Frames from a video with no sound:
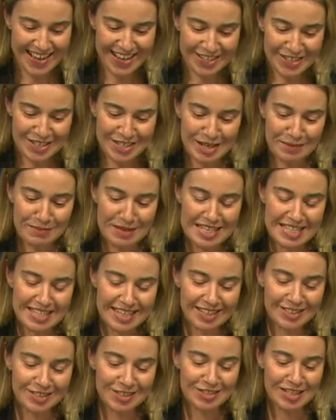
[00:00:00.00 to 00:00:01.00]
To some
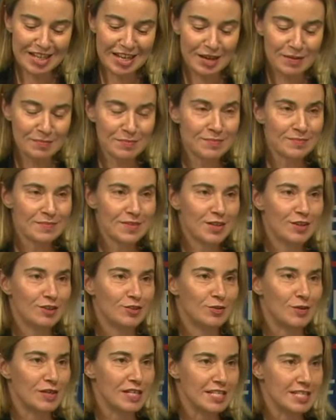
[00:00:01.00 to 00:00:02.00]
extent today I'm here
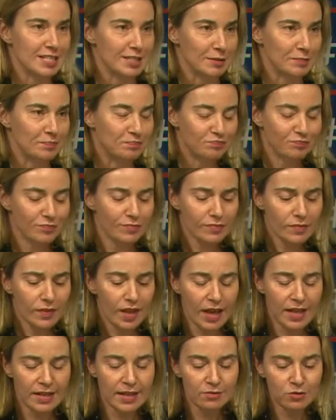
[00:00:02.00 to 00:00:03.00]
to listen.
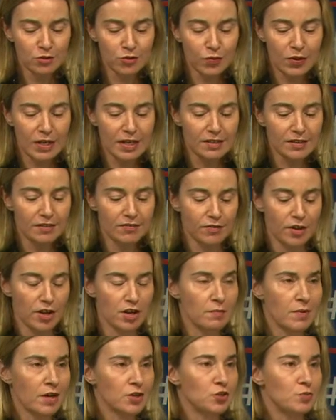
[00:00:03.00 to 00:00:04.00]
And I would really very
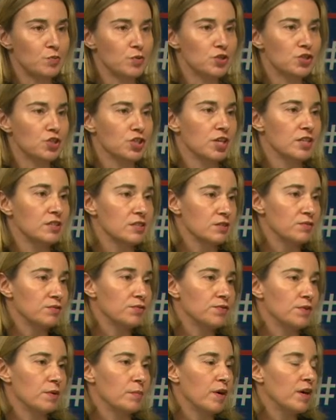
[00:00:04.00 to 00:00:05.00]
much appreciate if,
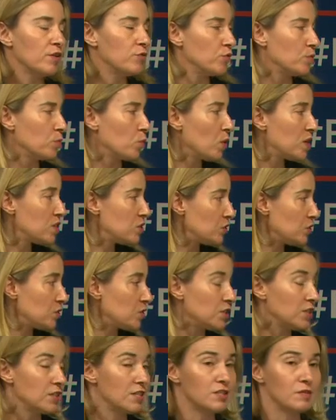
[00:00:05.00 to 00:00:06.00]
apart from questions
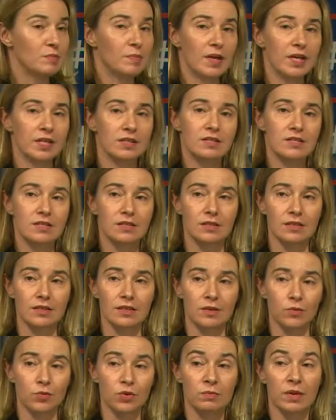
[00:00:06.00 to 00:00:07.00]
in the debate,
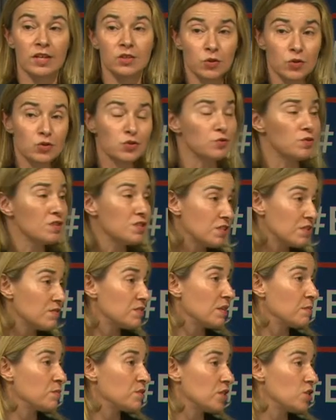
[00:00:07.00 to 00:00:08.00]
we might also receive
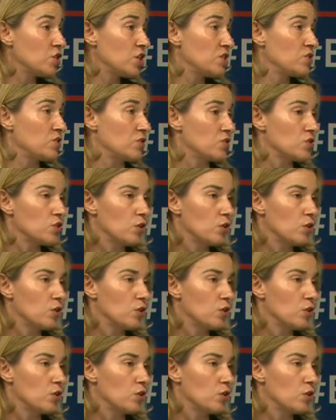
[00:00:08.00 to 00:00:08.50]
some suggestions.